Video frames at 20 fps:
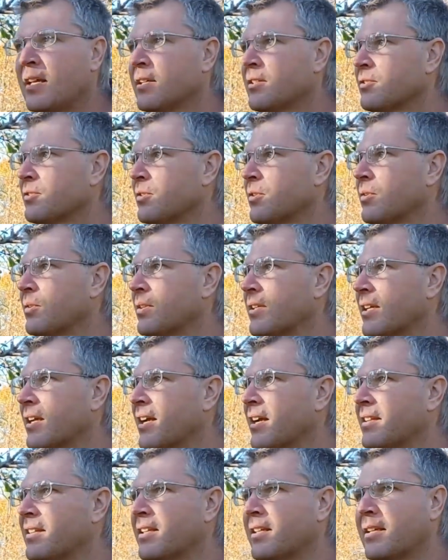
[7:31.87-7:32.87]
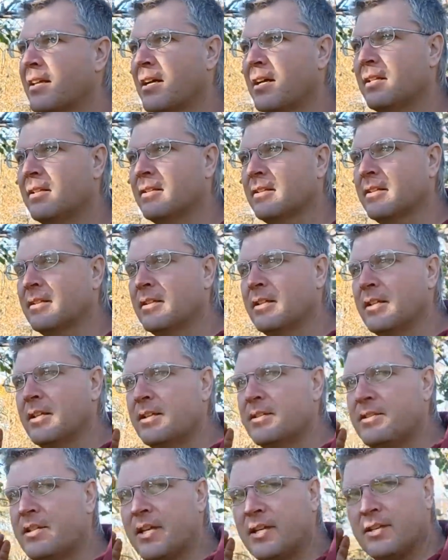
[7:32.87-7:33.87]
So yeah, I think I'll
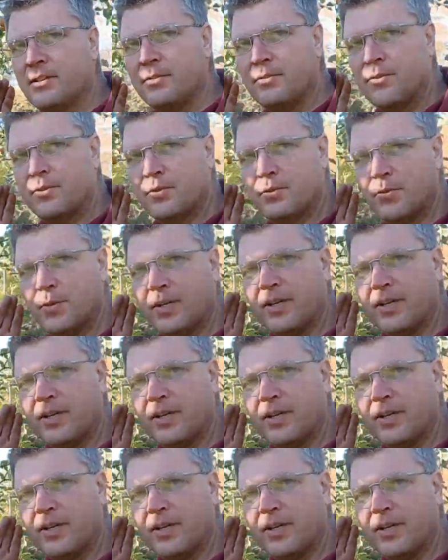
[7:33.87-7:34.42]
take you to